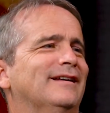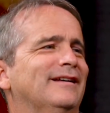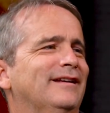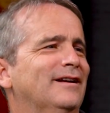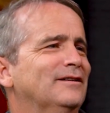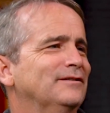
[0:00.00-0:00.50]

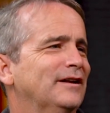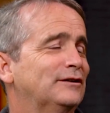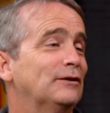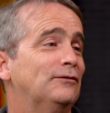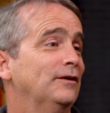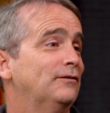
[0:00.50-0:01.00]

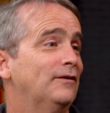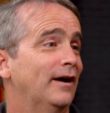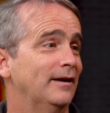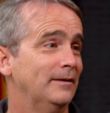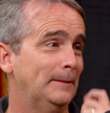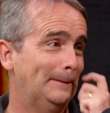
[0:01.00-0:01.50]
That's our 5th
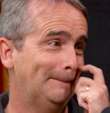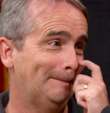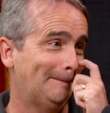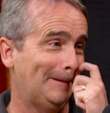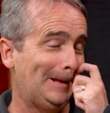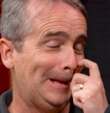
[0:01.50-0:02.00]
value.
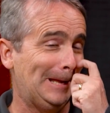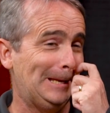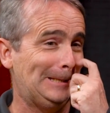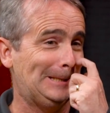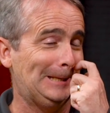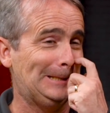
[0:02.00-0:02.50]

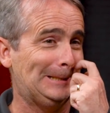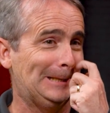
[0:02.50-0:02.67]
It